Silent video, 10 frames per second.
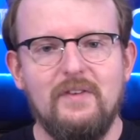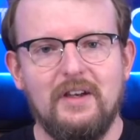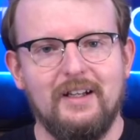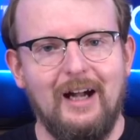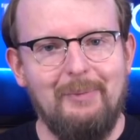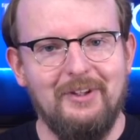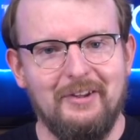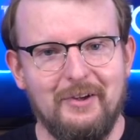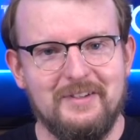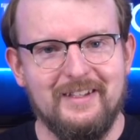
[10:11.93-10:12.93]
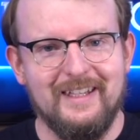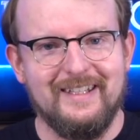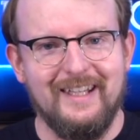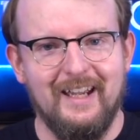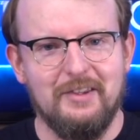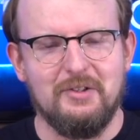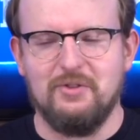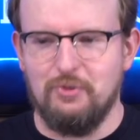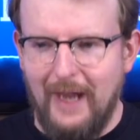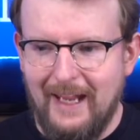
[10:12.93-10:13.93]
We've got a couple of those in this set.
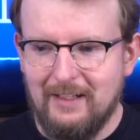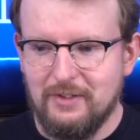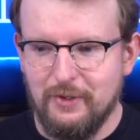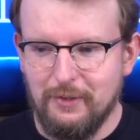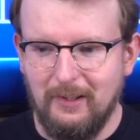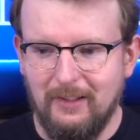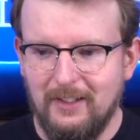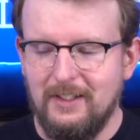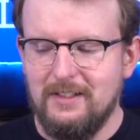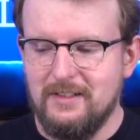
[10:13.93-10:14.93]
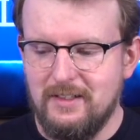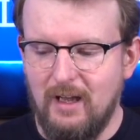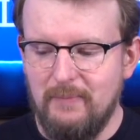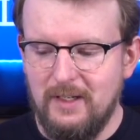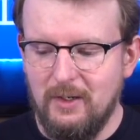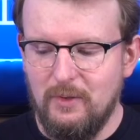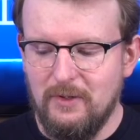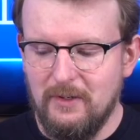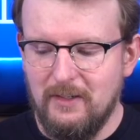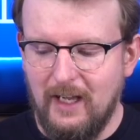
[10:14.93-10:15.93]
There's Dragon Turtle, Zombie
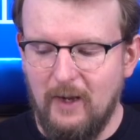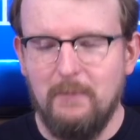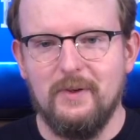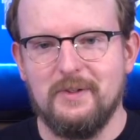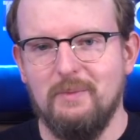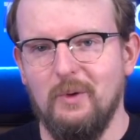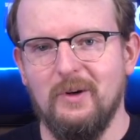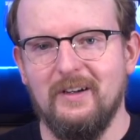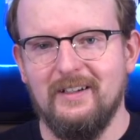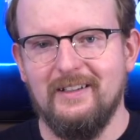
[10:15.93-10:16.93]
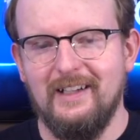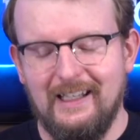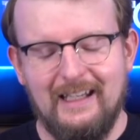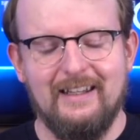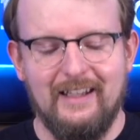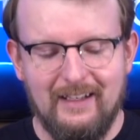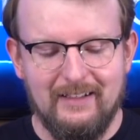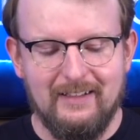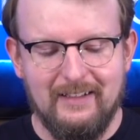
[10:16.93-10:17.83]
Ogre. I hope there's more. I like that.